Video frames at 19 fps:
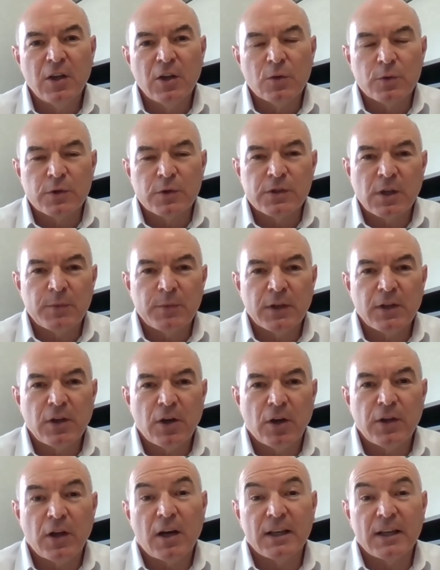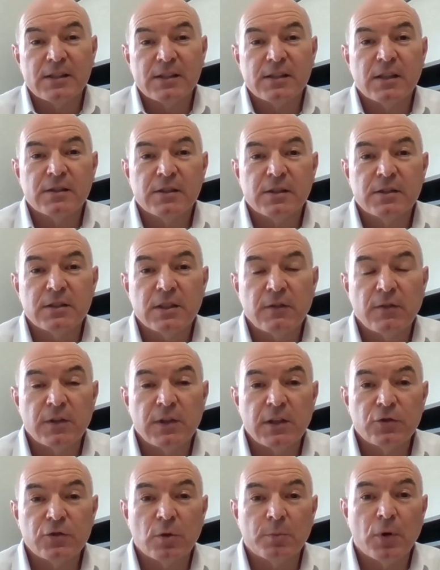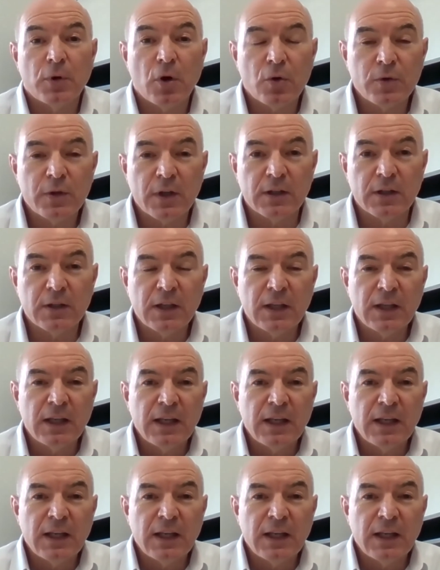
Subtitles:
was something called high sensitivity troponin.